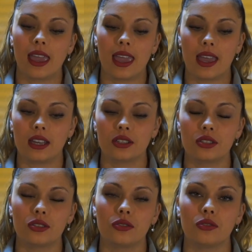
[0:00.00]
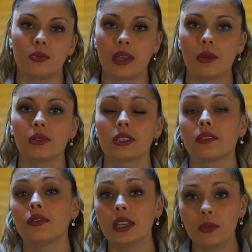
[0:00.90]
and to be able
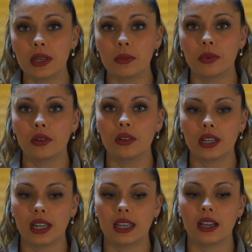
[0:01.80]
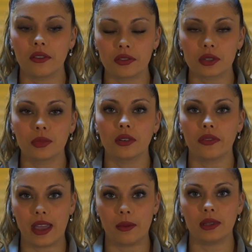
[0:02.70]
to feed people in a comfortable
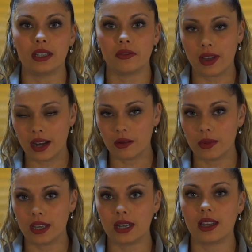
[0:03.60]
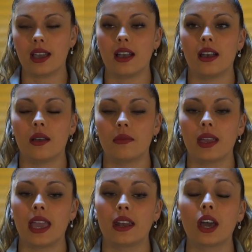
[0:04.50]
family environment,
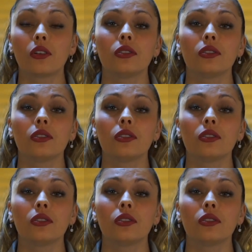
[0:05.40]
and not